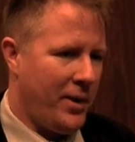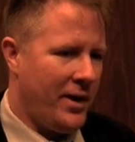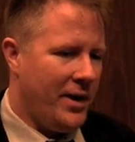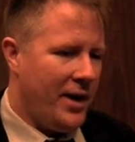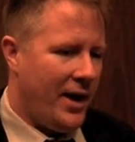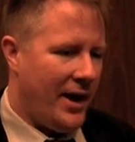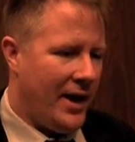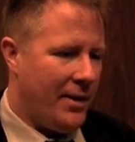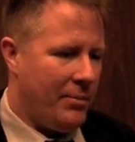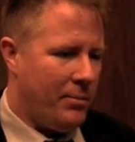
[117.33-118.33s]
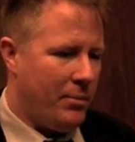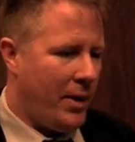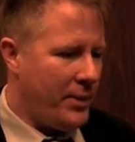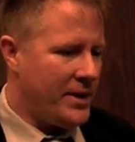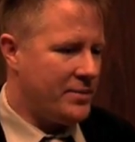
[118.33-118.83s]
But
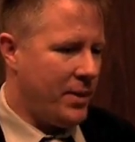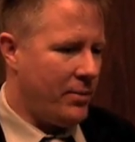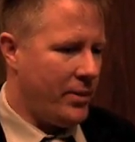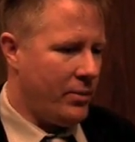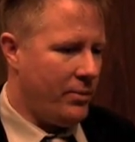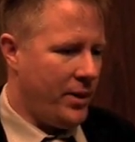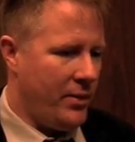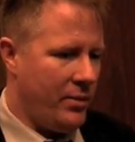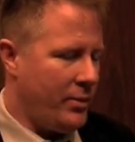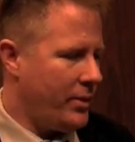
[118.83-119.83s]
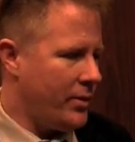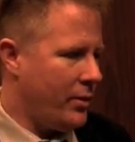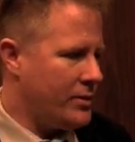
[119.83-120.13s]
my biggest memory will be when we were in